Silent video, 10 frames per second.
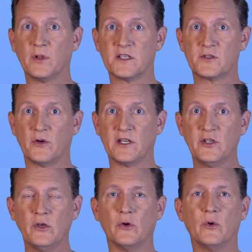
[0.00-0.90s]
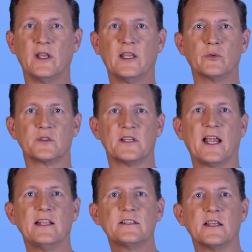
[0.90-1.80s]
plus 32 equals
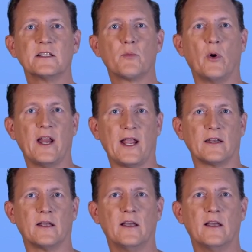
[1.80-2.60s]
96.8.